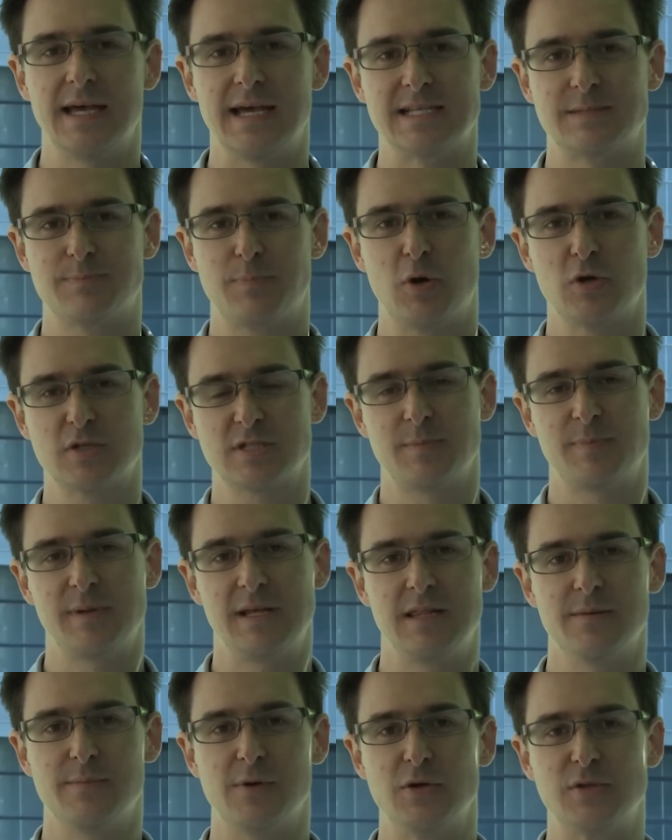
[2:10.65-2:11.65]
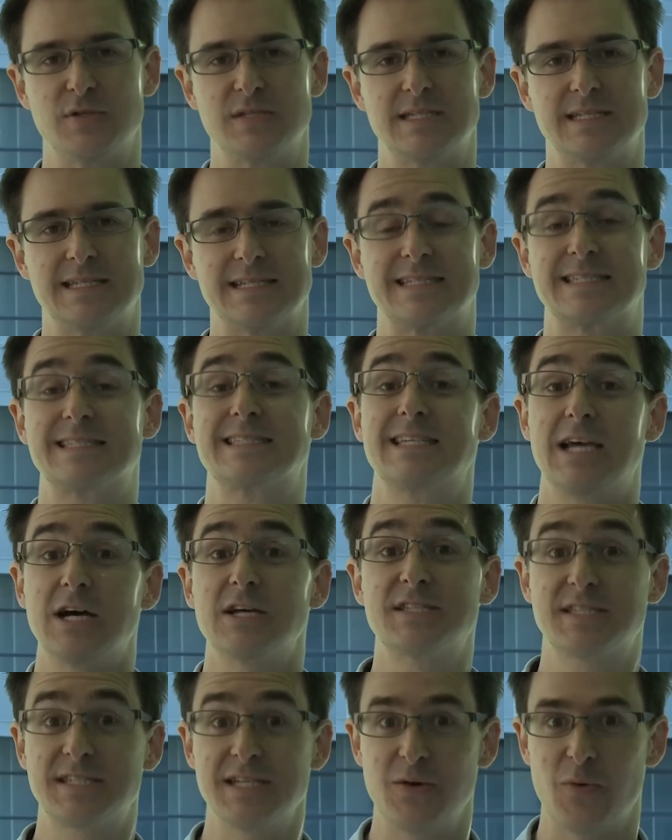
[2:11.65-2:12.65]
is possibly the most
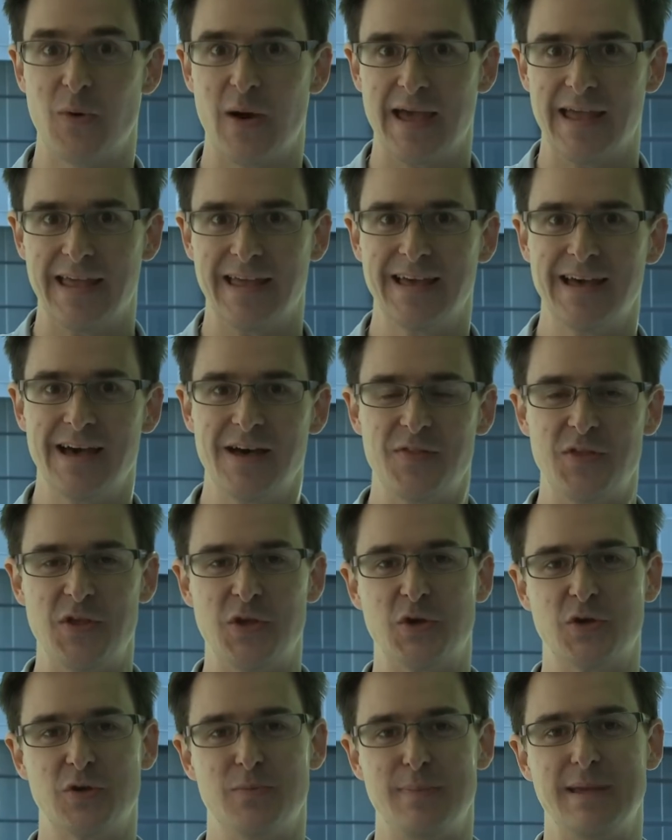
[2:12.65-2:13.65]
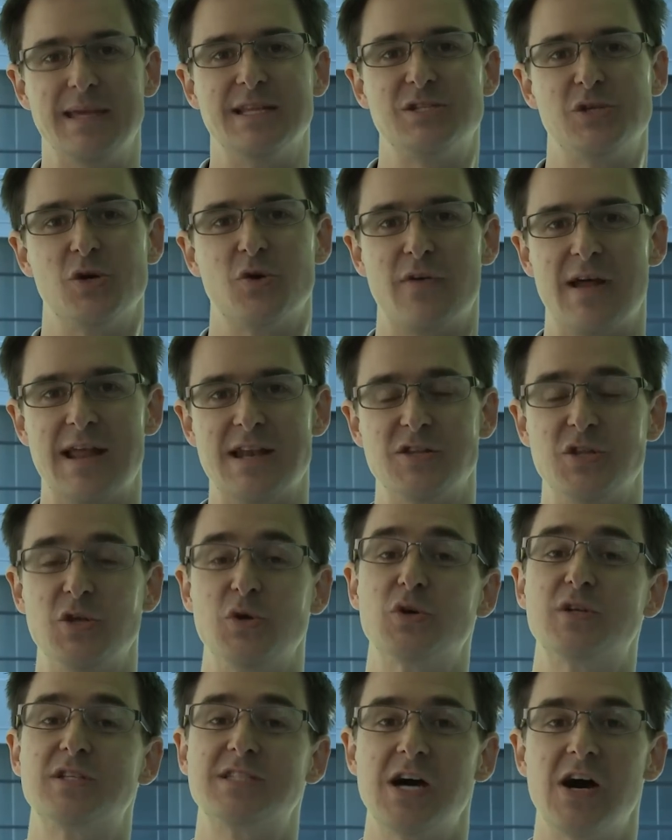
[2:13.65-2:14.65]
disgusting way that you could meet your end, that you
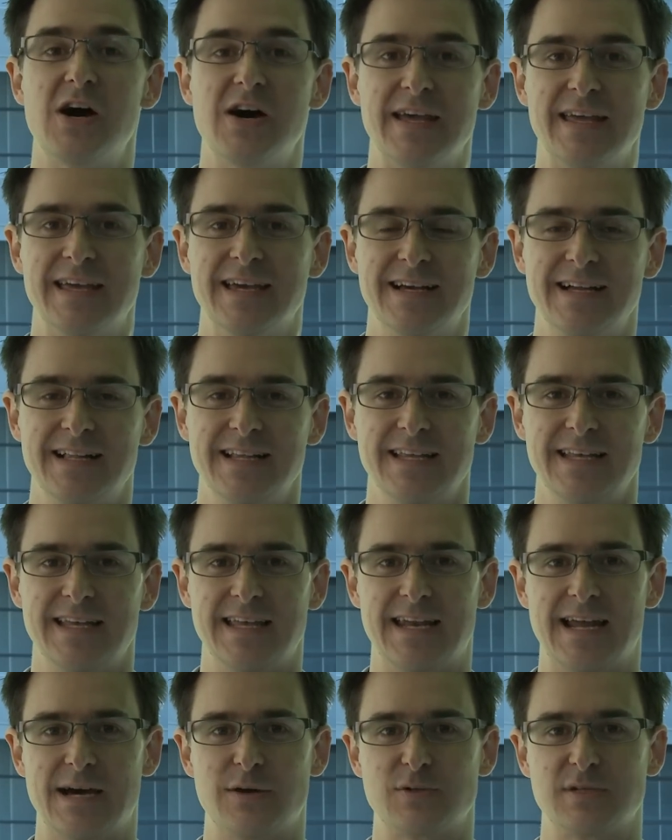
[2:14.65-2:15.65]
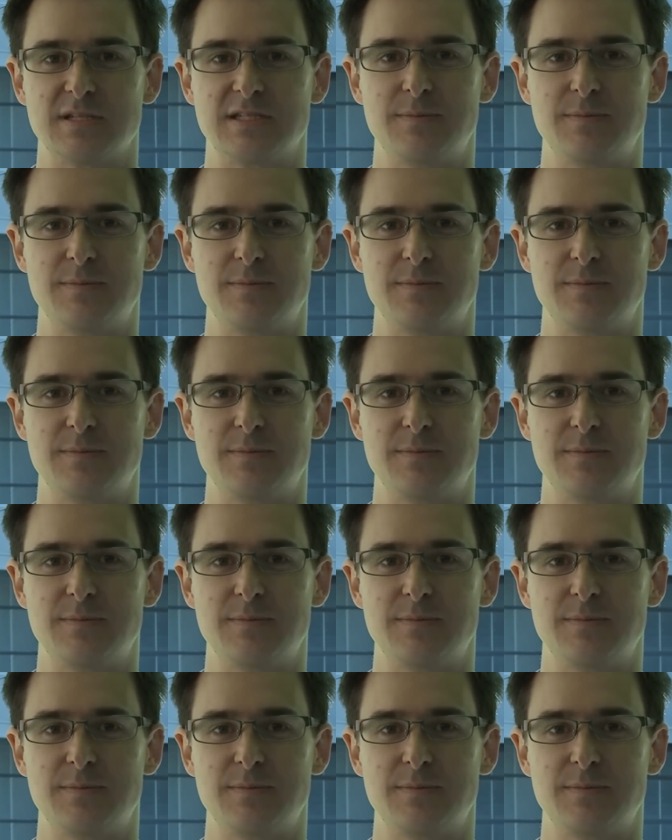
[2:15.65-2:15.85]
could die in outer